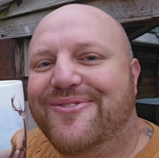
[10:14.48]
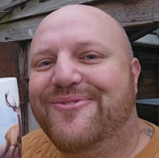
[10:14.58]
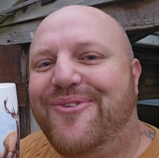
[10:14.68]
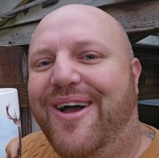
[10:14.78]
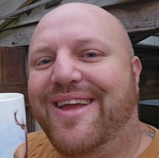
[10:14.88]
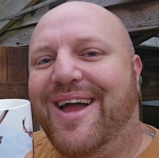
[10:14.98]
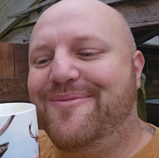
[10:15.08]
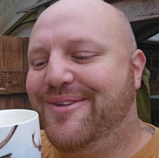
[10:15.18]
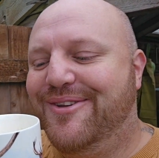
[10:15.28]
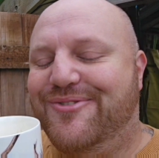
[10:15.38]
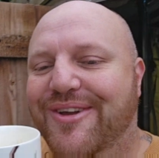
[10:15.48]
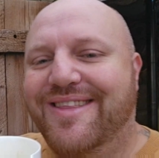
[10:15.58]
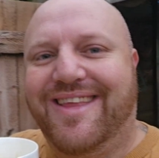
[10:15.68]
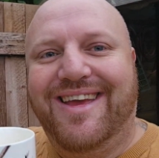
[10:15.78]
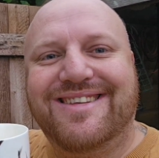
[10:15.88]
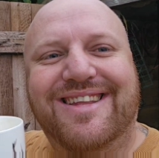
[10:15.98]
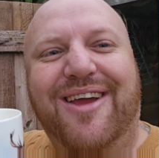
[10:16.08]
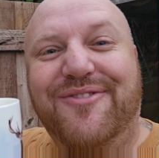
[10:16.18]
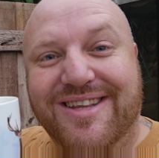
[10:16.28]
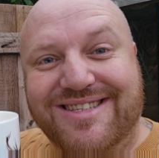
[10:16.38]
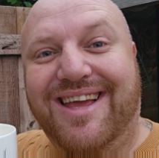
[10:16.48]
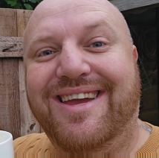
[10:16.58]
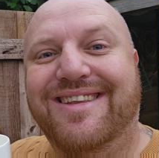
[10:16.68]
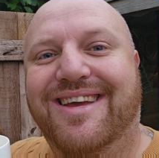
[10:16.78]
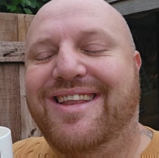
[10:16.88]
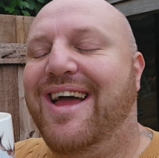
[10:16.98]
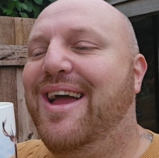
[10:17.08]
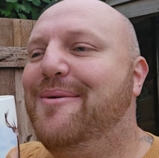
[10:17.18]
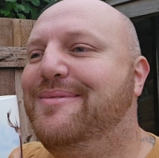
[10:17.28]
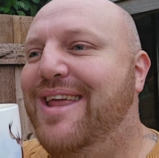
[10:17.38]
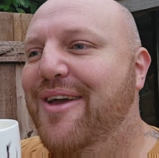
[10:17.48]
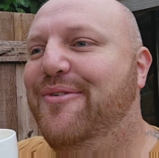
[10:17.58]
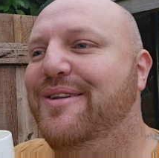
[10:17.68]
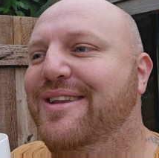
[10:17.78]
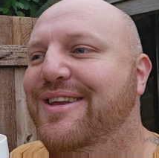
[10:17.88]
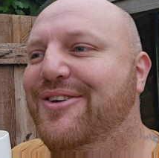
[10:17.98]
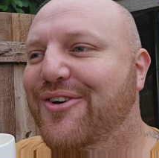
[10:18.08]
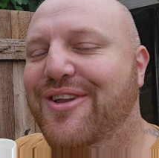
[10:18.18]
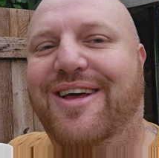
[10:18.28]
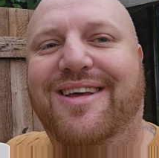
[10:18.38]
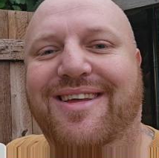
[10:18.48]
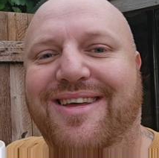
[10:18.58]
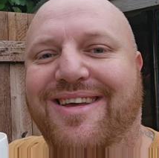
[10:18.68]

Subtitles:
Right, I'm gonna drink this, and I've decided I am definitely gonna,